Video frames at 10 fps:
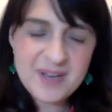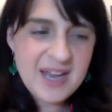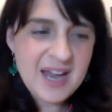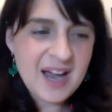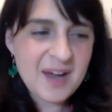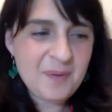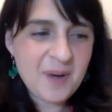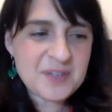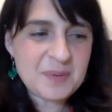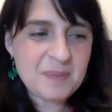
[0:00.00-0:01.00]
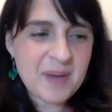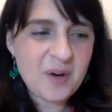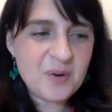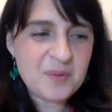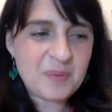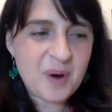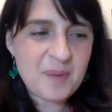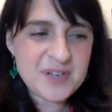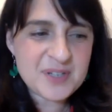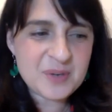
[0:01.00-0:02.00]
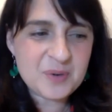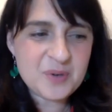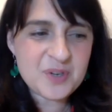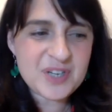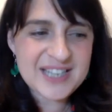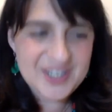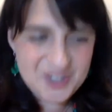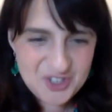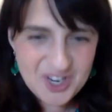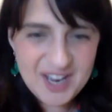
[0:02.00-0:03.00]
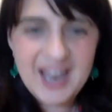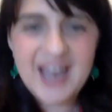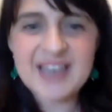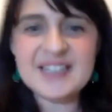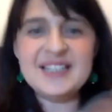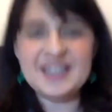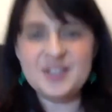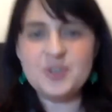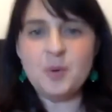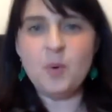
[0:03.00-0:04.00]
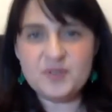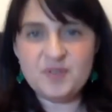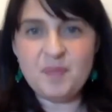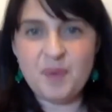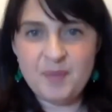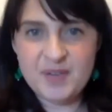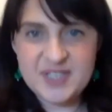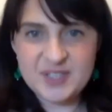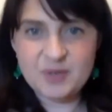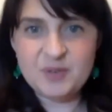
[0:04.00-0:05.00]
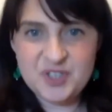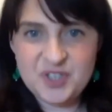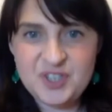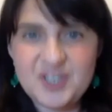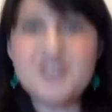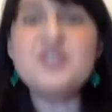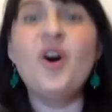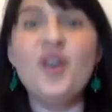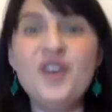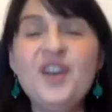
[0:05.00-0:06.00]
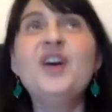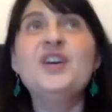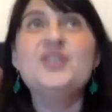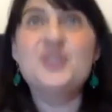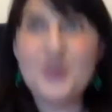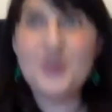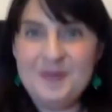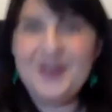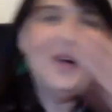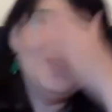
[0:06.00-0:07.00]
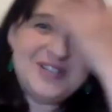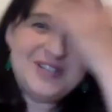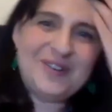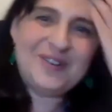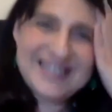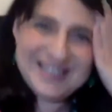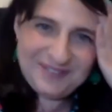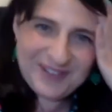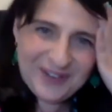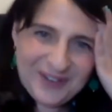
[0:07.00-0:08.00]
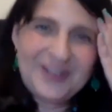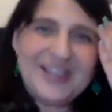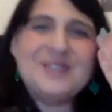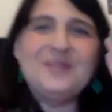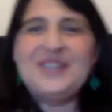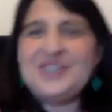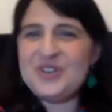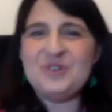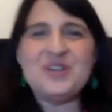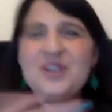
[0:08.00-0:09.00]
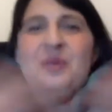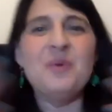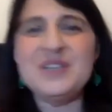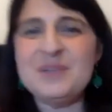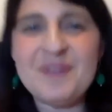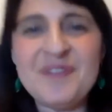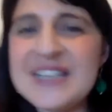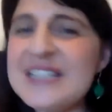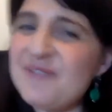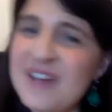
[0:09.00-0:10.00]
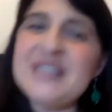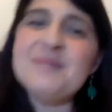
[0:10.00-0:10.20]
I worked with my old primary school teacher and did talks for primary school students on Zoom, which is quite difficult, because with children you want to be face to face, but